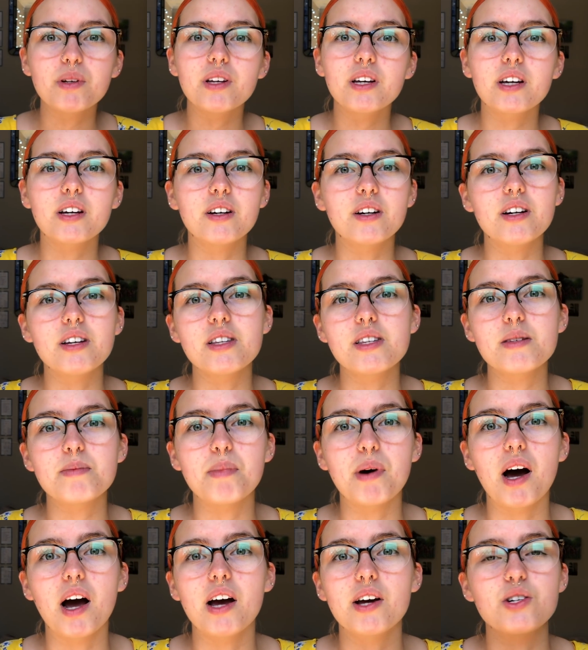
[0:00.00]
it could
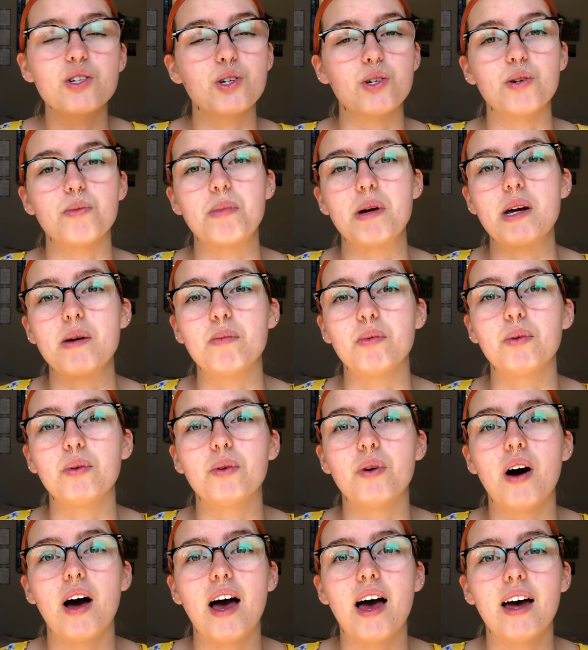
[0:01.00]
inspire two
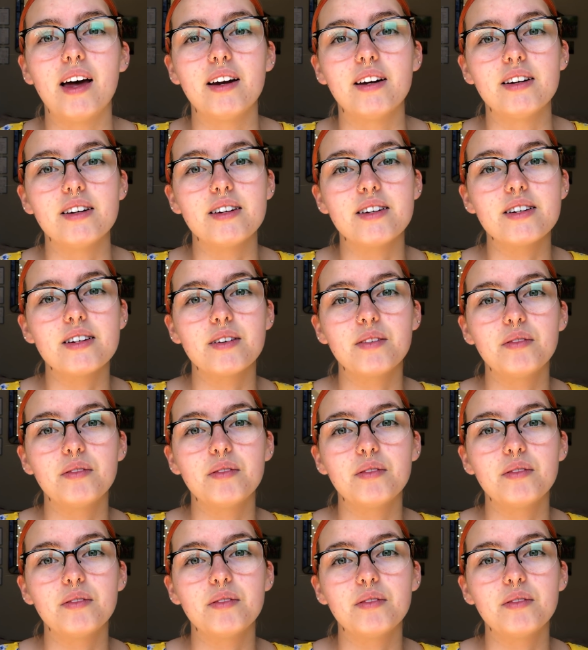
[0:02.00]
people and